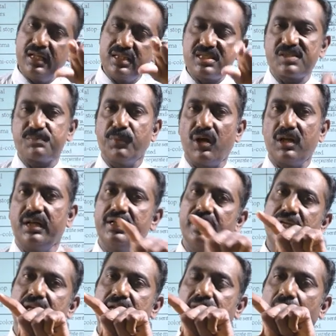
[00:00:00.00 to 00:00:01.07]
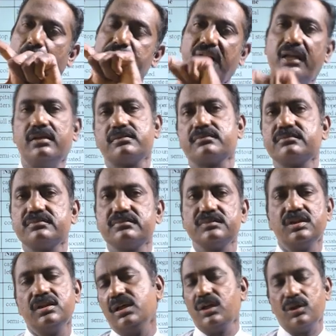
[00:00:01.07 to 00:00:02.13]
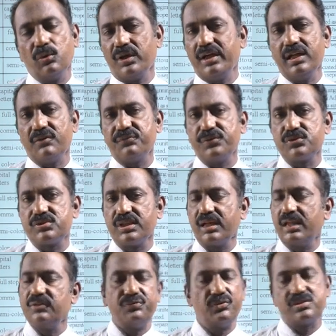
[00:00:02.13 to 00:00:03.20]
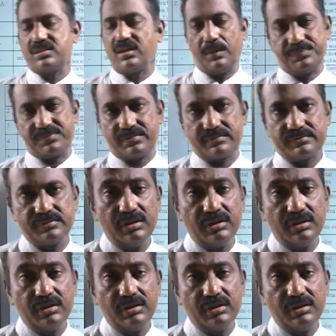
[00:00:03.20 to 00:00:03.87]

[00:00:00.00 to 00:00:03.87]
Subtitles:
H small and D capital, no need of using any full stops.